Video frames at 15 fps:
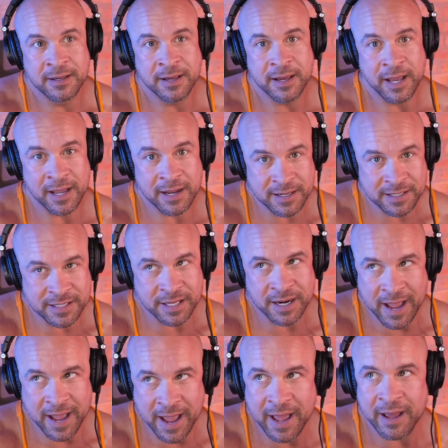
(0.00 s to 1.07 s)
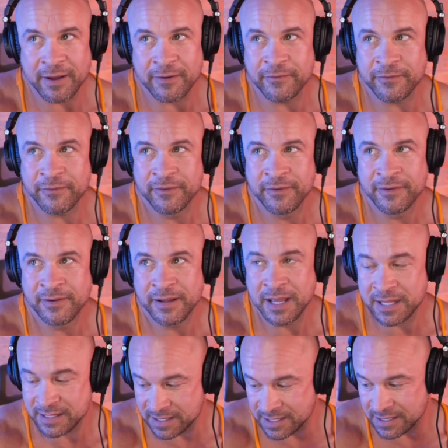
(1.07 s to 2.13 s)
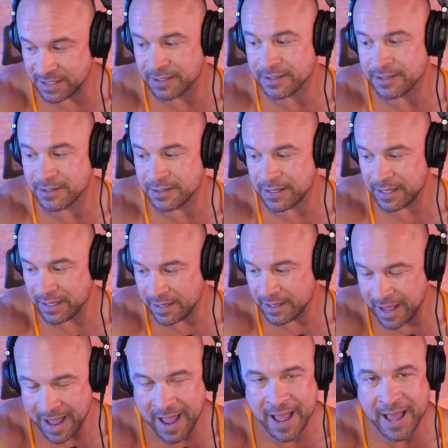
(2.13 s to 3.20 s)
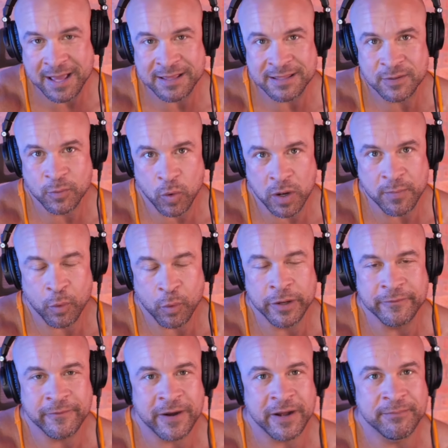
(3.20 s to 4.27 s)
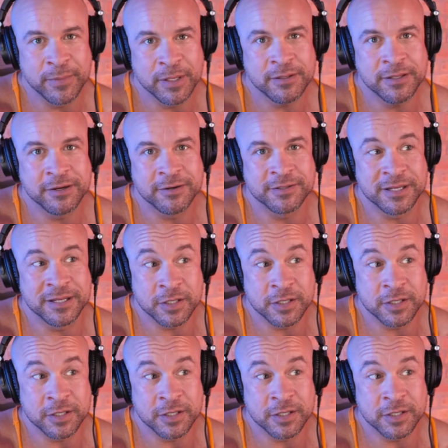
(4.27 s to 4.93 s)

And it's going to have, it still has 1.5 milliliters in it.